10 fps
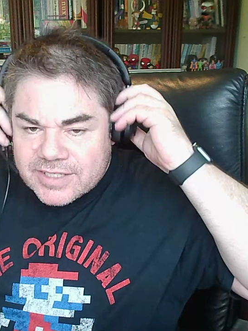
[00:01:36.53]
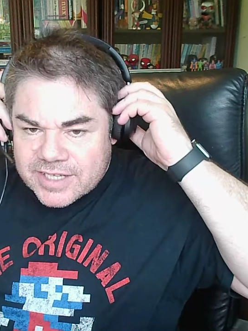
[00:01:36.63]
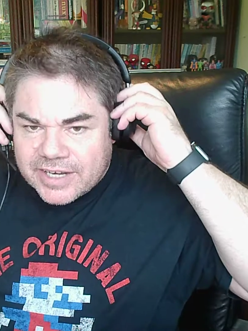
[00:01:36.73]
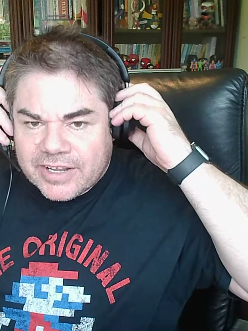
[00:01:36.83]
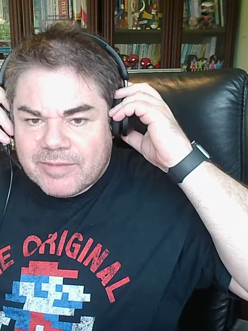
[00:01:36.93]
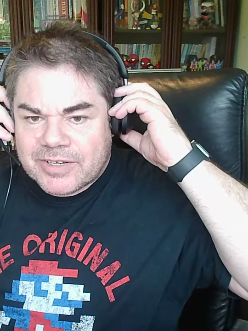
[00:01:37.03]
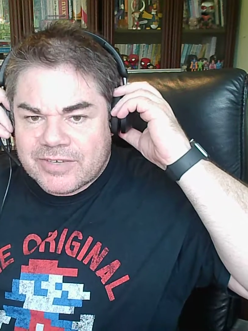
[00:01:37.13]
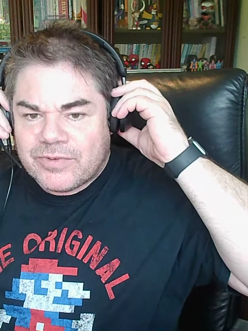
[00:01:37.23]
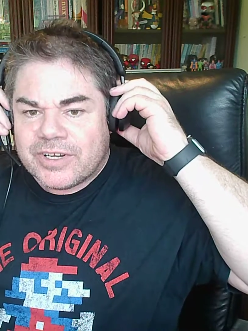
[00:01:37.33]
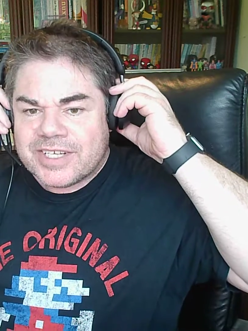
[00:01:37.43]
Don't know how much
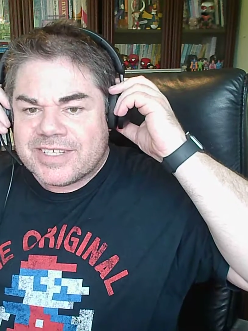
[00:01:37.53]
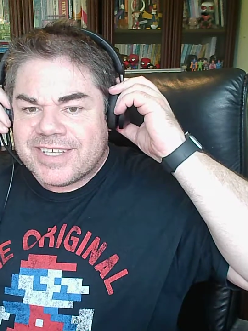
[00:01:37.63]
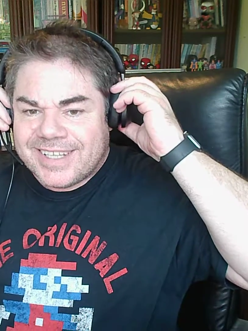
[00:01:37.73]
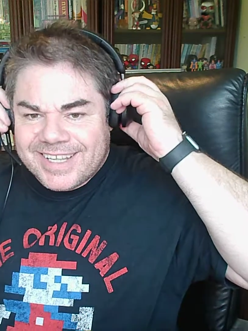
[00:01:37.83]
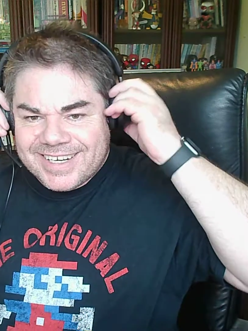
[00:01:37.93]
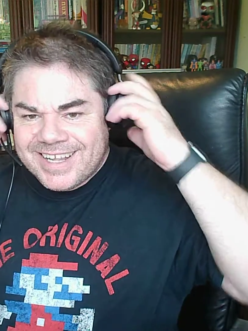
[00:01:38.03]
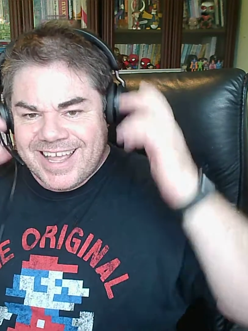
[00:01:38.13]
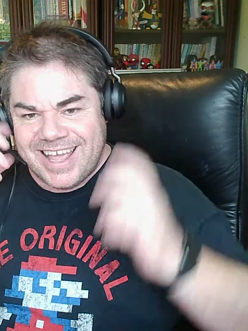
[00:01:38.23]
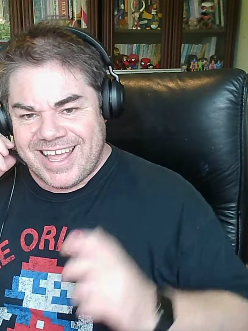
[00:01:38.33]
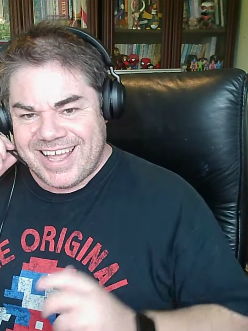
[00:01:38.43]
of what I just said then
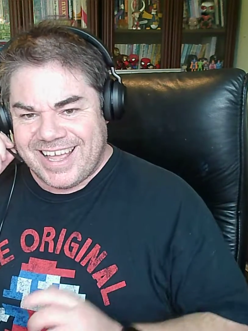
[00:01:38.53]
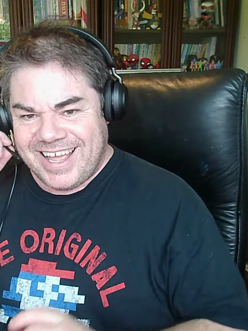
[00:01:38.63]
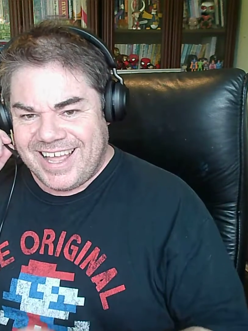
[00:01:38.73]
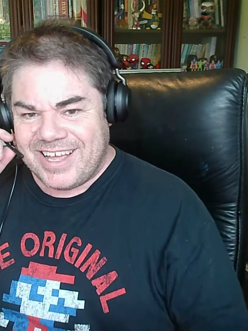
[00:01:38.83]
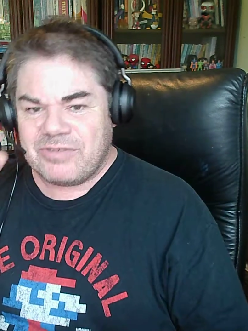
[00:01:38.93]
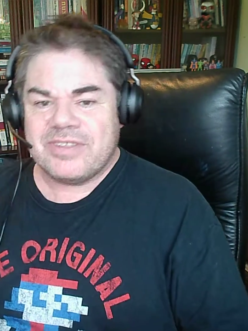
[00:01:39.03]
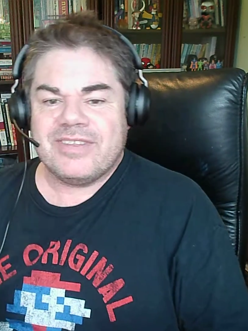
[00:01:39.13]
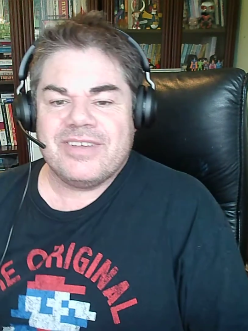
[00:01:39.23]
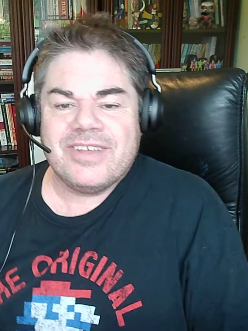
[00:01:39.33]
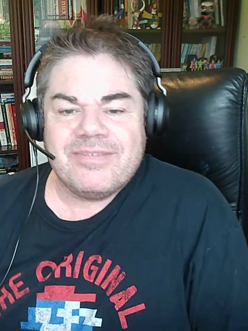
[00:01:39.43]
was
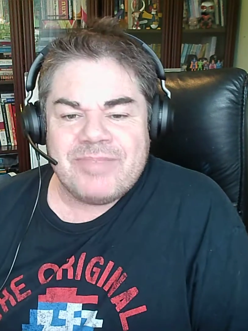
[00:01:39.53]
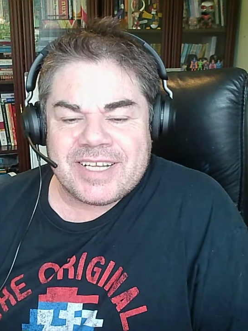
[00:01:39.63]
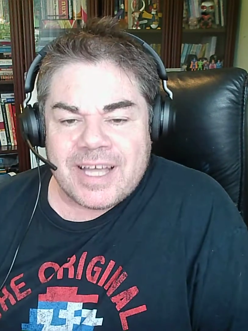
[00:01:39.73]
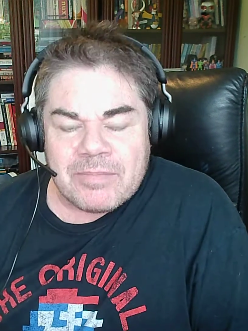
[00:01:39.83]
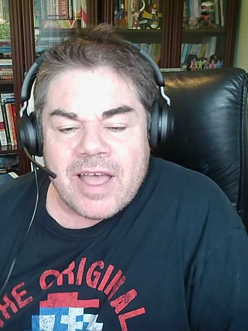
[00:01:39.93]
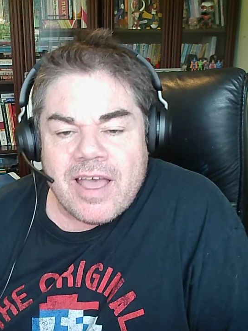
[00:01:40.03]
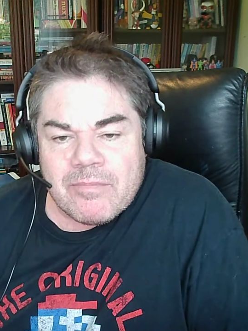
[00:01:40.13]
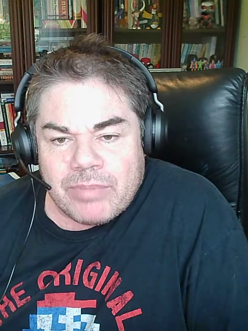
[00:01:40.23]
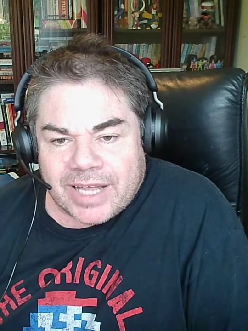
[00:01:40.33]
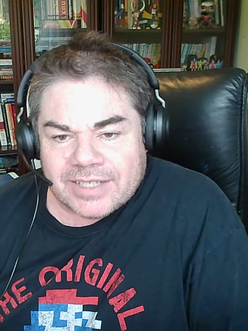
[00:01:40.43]
picked up,
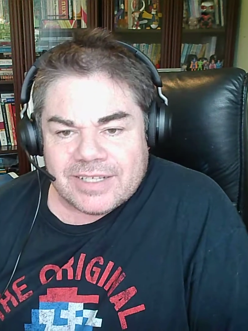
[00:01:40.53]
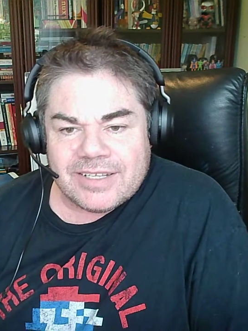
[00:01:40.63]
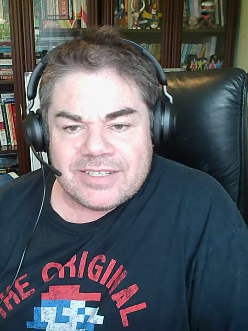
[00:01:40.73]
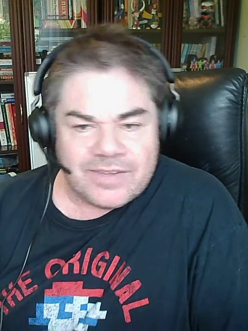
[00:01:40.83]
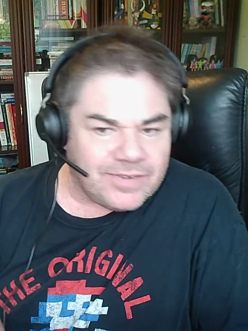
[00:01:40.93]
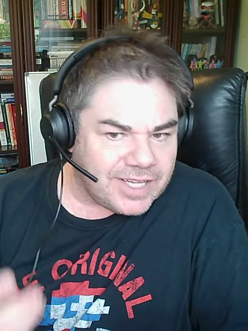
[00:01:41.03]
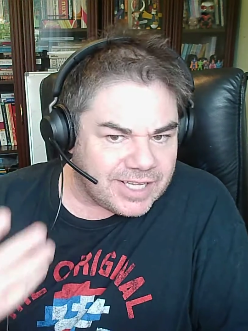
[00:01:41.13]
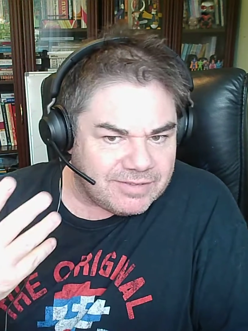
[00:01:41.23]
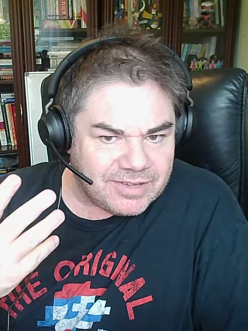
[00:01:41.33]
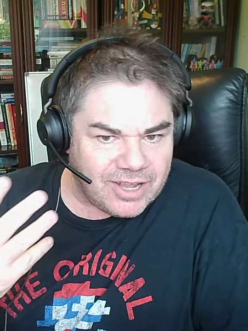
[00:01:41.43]
but
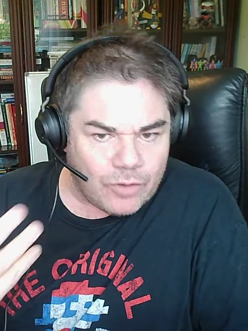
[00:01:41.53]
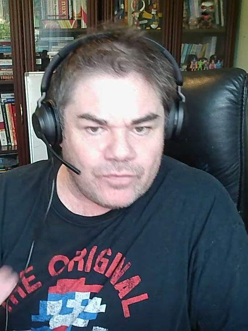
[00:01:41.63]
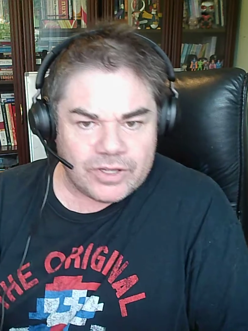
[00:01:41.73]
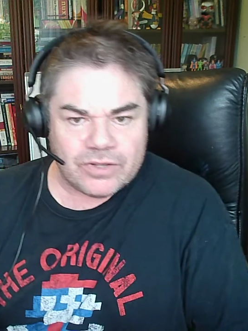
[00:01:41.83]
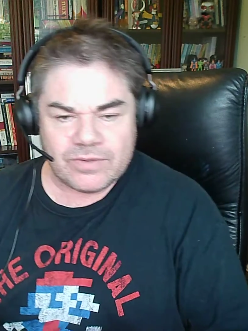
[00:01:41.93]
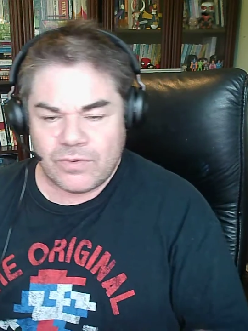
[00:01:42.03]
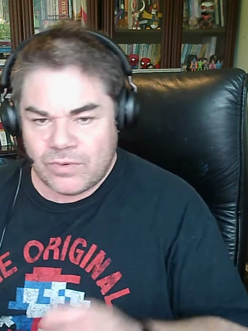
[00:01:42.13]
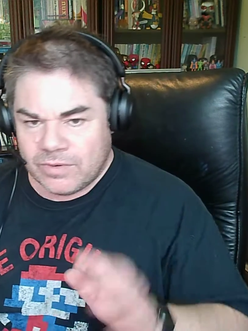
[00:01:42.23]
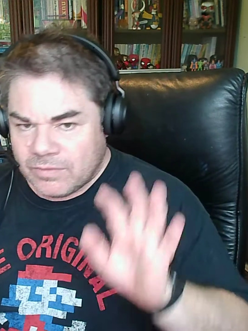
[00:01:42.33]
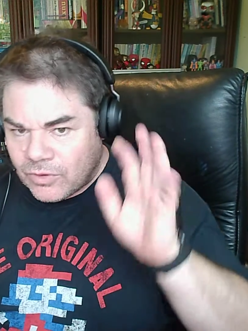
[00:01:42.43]
definitely, hopefully you
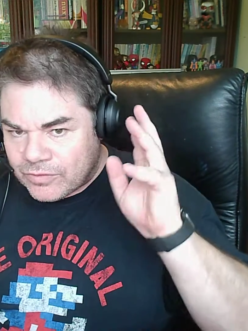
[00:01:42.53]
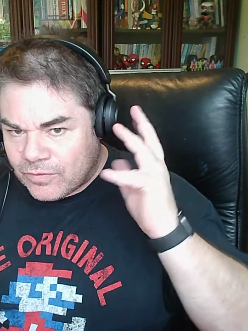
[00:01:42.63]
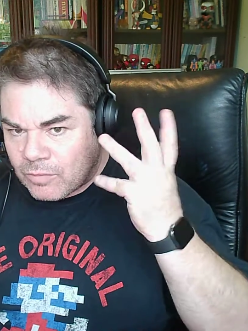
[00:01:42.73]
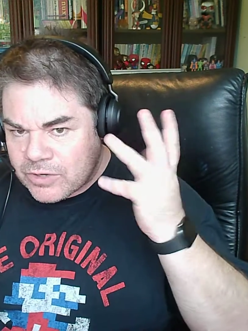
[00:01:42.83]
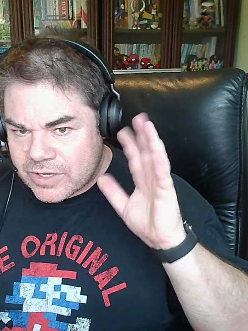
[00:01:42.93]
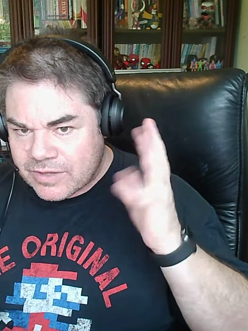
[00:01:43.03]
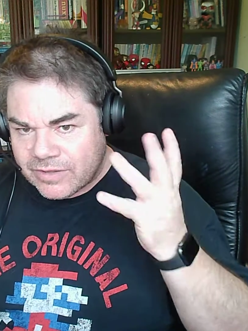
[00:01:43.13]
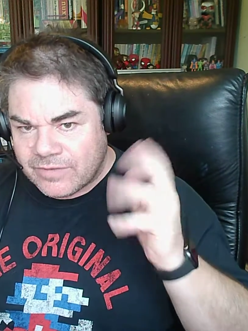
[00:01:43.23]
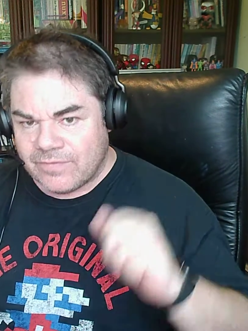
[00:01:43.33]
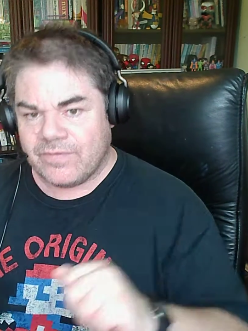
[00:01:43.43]
saw a lot of options
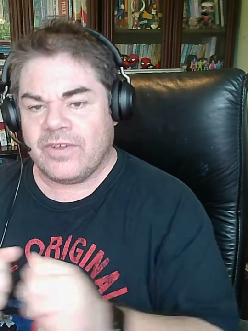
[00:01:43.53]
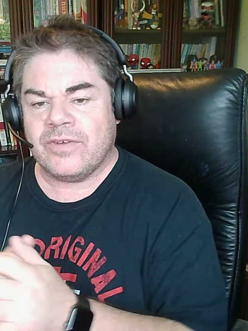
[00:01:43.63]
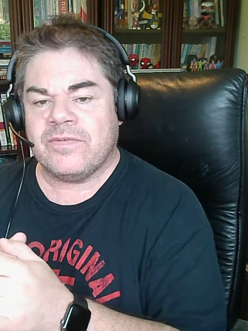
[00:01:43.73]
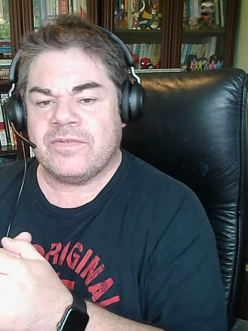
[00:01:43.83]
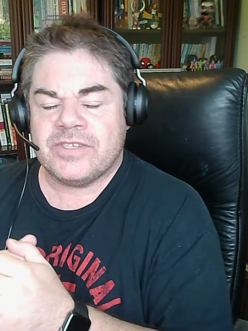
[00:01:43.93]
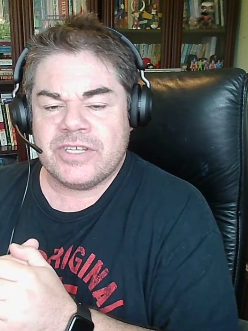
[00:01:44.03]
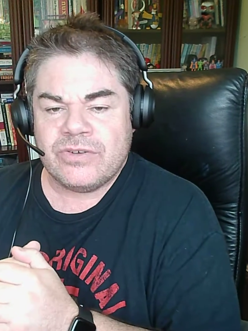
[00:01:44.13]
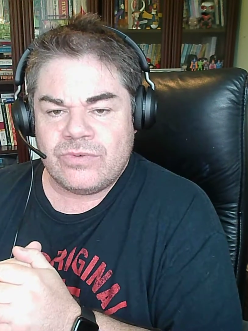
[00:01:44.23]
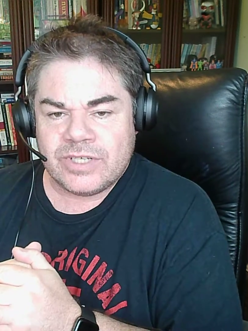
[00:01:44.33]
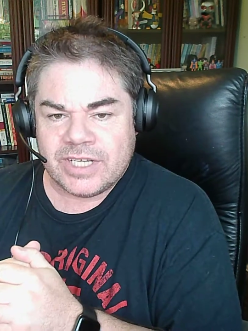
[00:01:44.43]
of
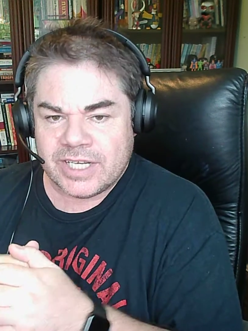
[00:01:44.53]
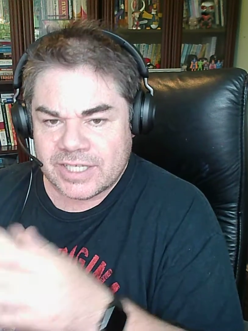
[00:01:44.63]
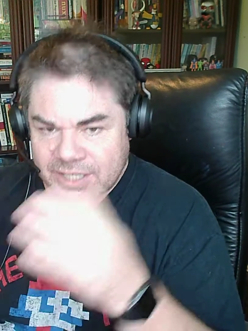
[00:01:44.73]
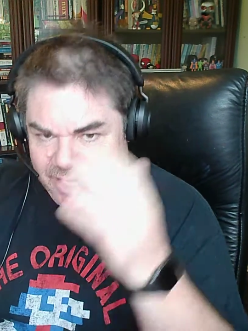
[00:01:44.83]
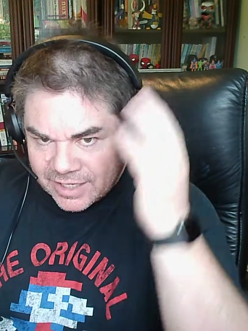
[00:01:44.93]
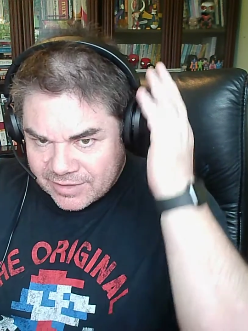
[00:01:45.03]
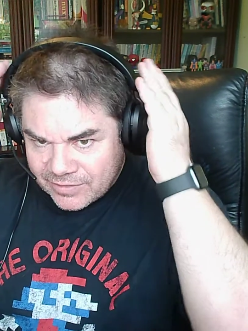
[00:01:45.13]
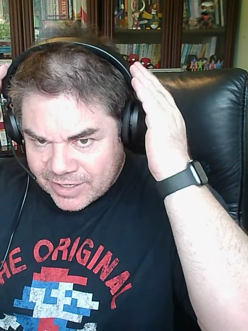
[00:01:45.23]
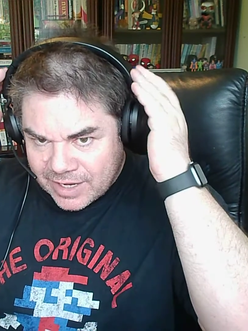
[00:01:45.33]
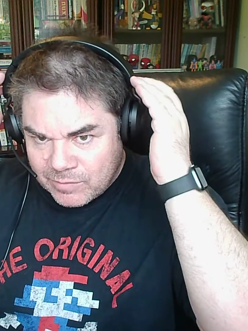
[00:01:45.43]
tilt and
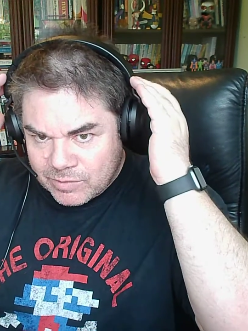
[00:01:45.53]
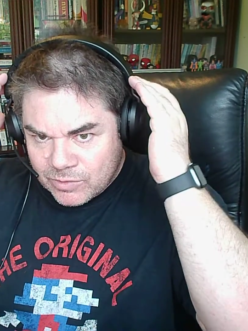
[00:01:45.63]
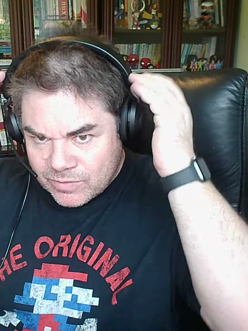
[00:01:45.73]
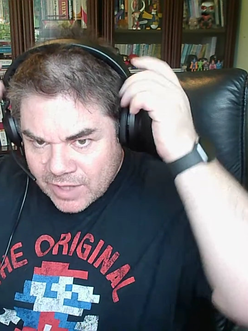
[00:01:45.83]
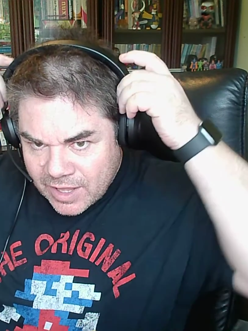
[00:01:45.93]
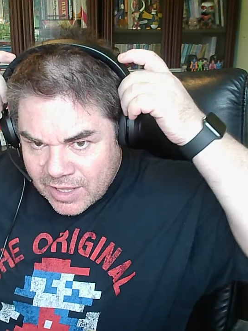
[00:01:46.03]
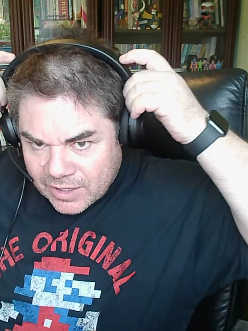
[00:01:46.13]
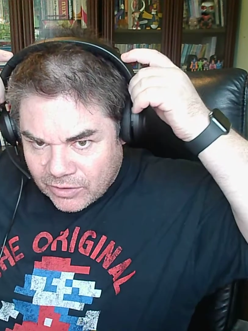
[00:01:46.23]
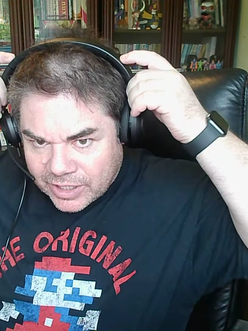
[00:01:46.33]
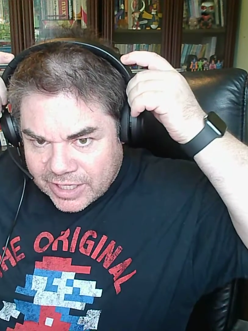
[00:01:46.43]
very comfortable,
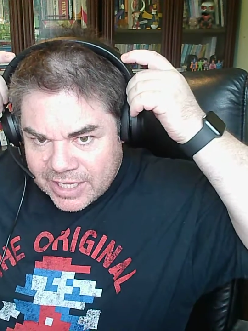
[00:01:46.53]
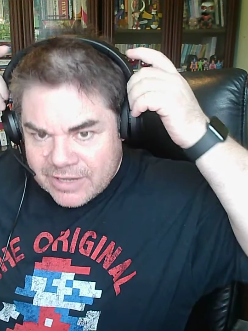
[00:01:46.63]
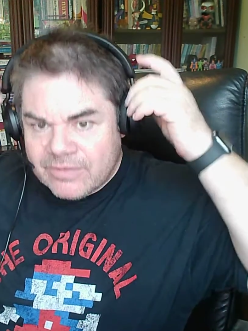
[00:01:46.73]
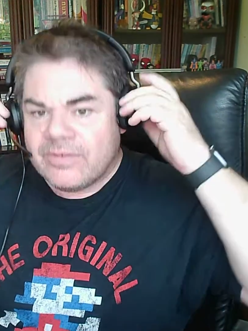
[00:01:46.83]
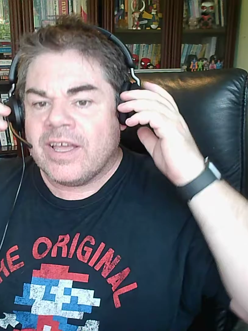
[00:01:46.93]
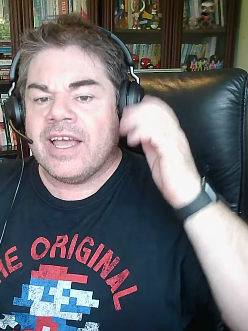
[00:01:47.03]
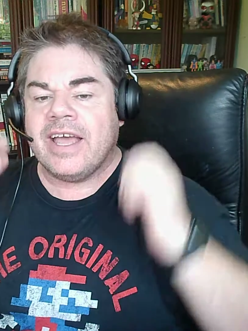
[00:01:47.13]
a lot of give.